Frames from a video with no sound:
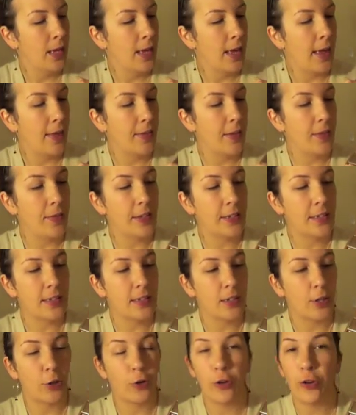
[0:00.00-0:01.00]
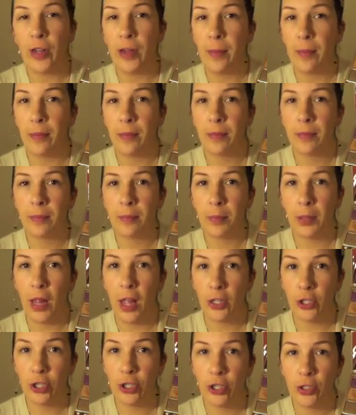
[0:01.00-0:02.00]
And then this is a cream
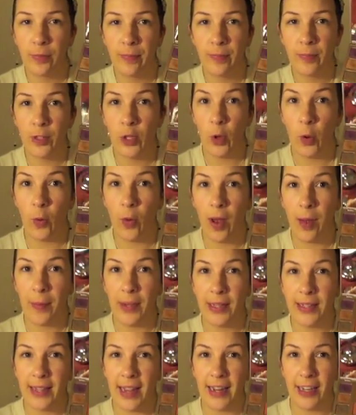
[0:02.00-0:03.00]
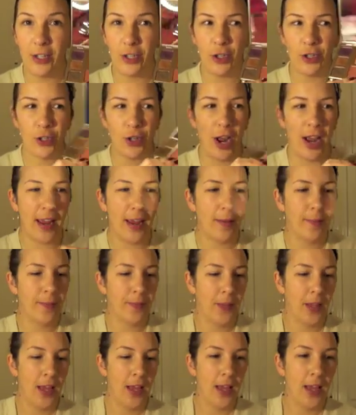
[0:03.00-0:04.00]
blush, so I'm excited to try it.
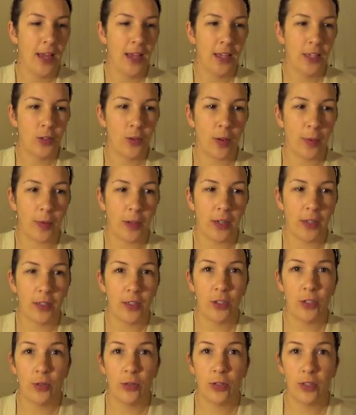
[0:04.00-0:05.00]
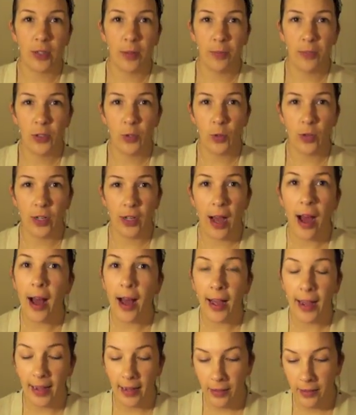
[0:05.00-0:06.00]
So I'm gonna do some sort of
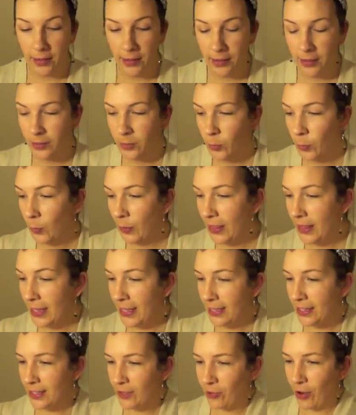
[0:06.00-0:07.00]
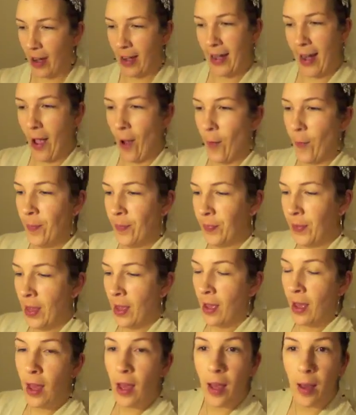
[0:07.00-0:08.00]
eye with this right now.
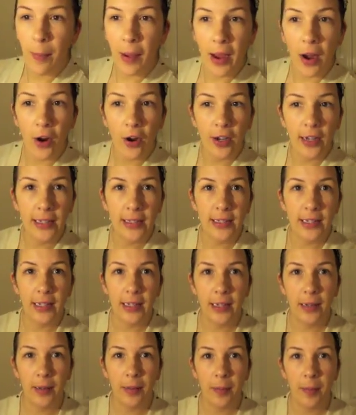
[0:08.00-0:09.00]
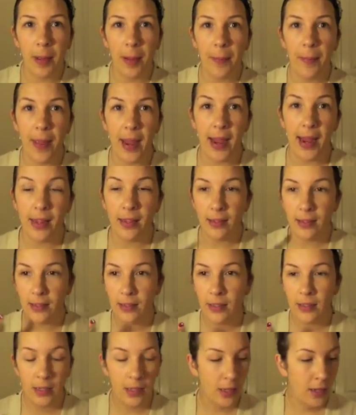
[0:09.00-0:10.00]
I already did my
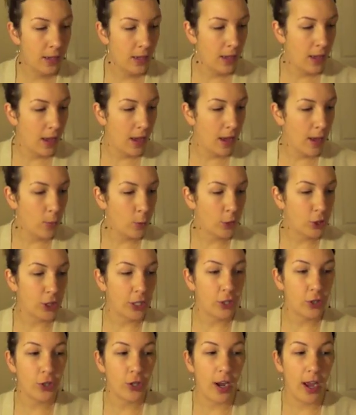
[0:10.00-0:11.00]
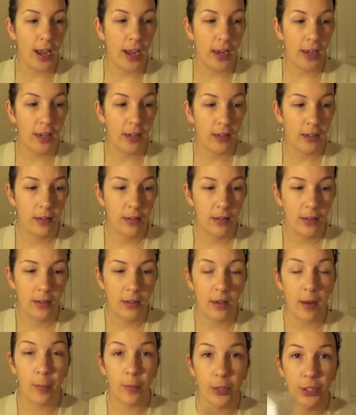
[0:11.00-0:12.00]
base, which I tried
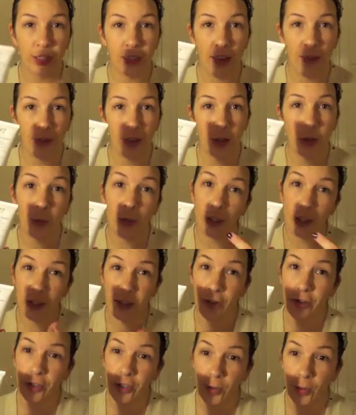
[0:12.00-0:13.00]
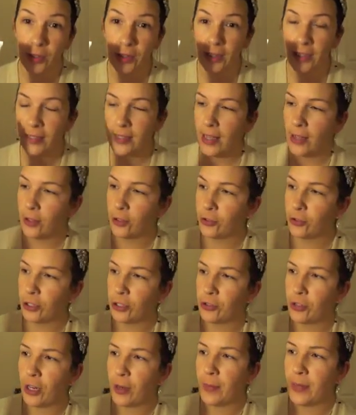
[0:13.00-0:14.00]
Number Seven, which is also a Lisa
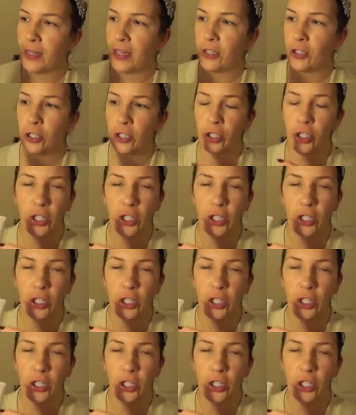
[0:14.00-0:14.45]
Eldridge recommendation.